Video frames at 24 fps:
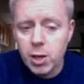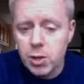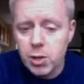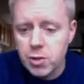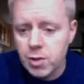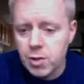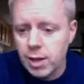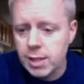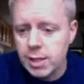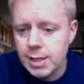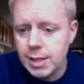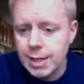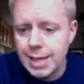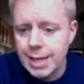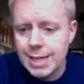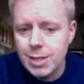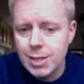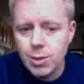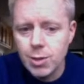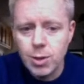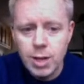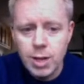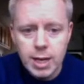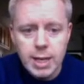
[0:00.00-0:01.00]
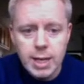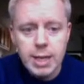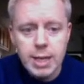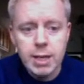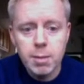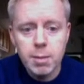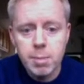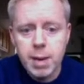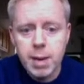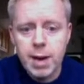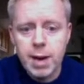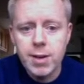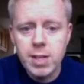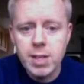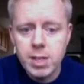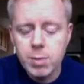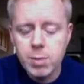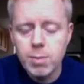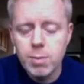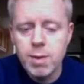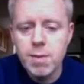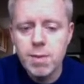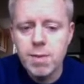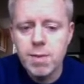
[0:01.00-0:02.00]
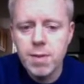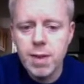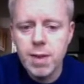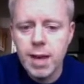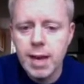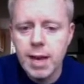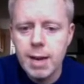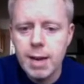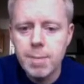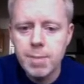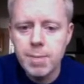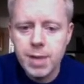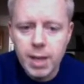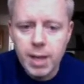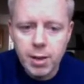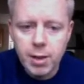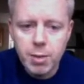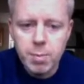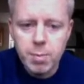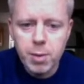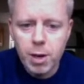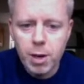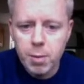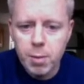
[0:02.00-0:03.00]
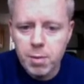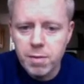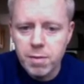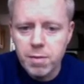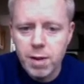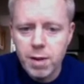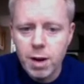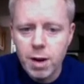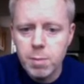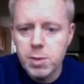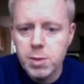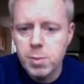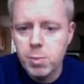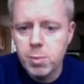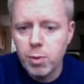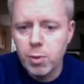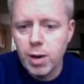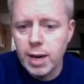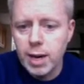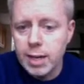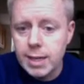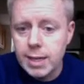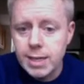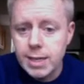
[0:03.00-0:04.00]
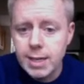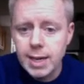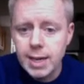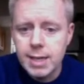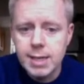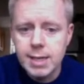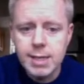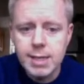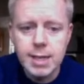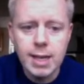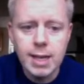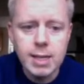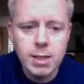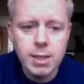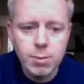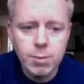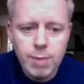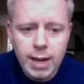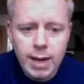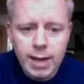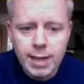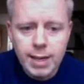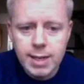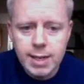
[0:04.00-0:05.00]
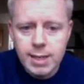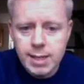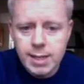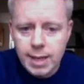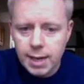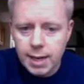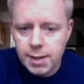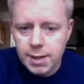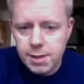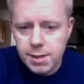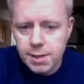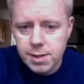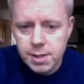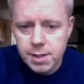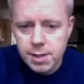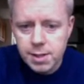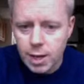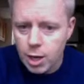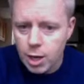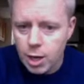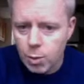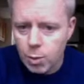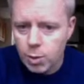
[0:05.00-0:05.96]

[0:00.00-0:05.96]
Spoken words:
contrast, and there's your comparison with the other poem, The Farmer's Bride contains 6 irregular stanzas,